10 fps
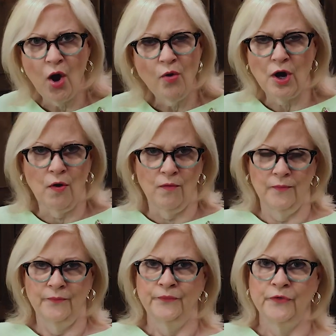cocoa.
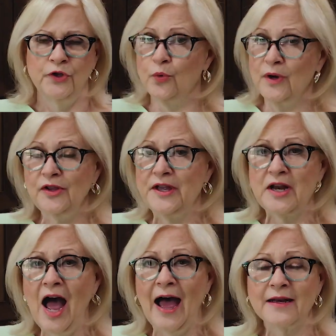You're really
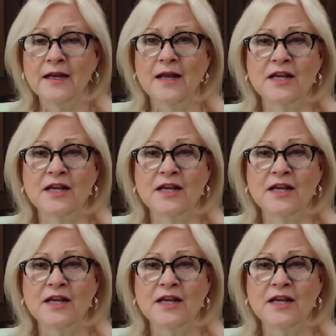not.